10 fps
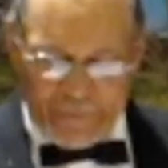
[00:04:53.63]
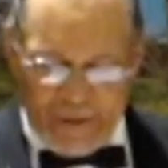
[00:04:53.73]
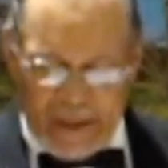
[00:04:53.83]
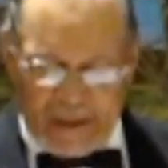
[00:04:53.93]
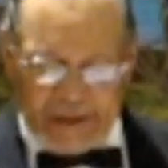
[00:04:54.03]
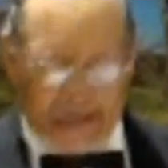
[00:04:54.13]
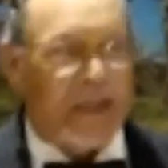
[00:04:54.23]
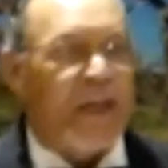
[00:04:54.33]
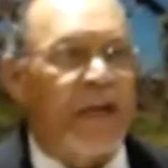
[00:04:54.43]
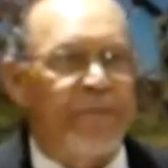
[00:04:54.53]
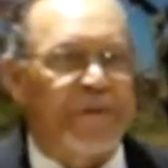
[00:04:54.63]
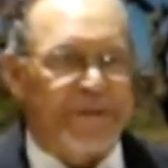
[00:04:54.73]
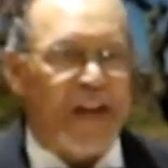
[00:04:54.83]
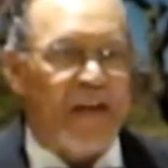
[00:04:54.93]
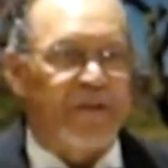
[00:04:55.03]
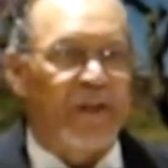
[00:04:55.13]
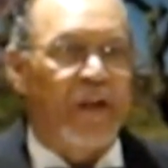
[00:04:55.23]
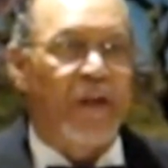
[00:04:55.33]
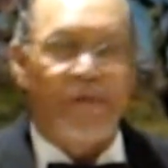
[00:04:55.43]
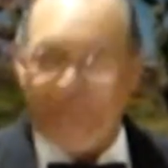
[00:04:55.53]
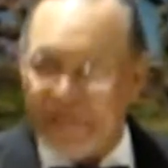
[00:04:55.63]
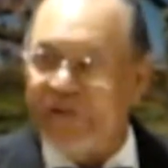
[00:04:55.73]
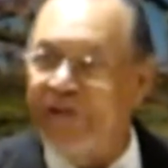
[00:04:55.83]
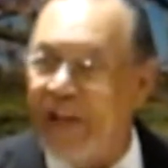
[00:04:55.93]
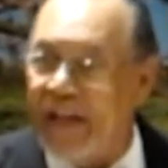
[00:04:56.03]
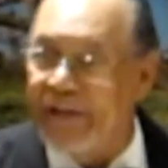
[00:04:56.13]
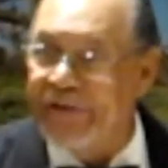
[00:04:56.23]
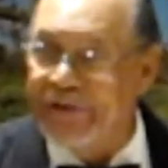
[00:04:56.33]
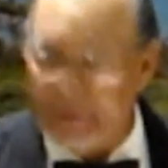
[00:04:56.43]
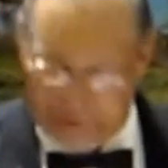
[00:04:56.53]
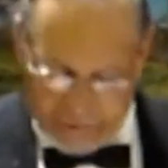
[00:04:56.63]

than in emphasizing this chance.